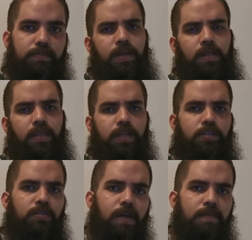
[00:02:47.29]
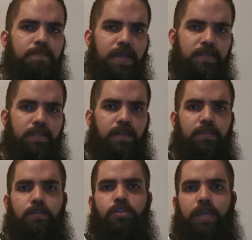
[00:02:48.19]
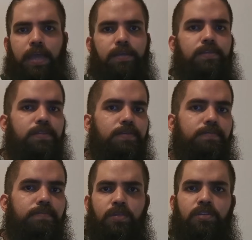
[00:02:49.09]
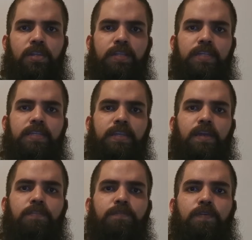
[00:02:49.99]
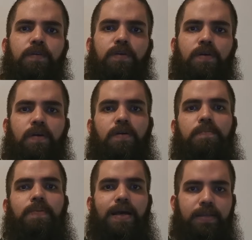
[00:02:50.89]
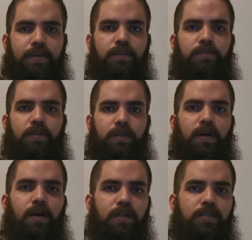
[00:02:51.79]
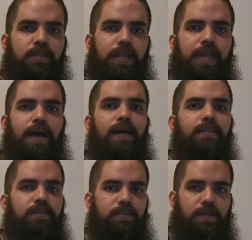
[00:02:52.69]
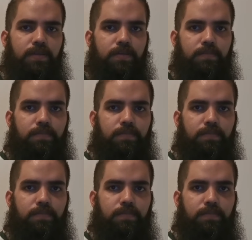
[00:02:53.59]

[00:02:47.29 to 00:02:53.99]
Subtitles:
The melody is quite basic in this case, using the same full chord pattern during mostly all the song.